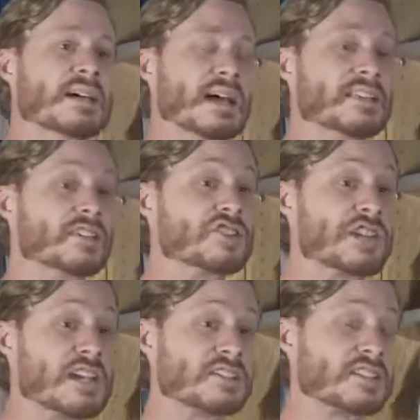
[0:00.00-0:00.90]
And then
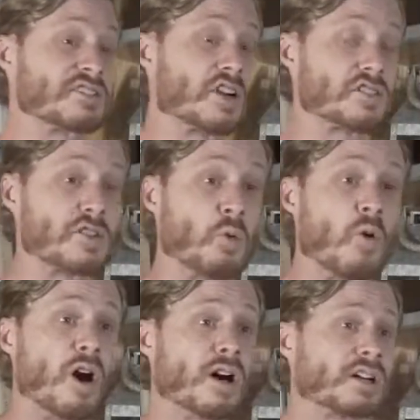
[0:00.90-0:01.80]
Jesus starts to
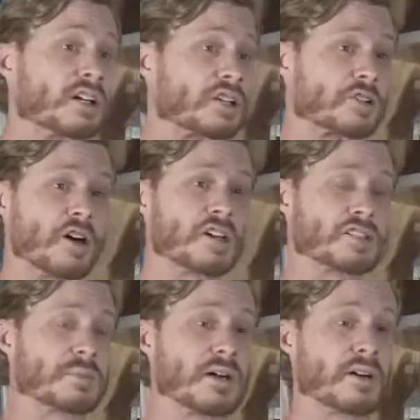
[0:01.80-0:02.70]
walk across
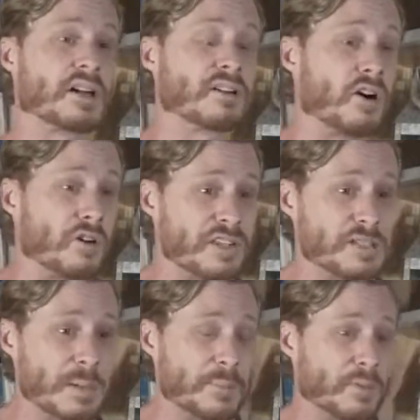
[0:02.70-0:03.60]
America, and all these
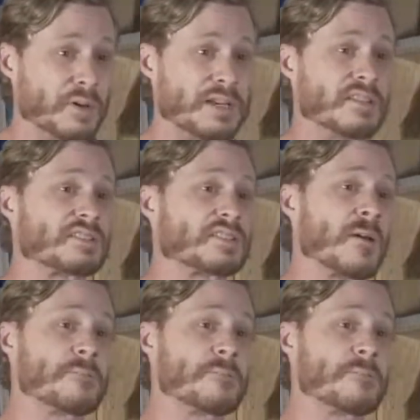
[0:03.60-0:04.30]
people in this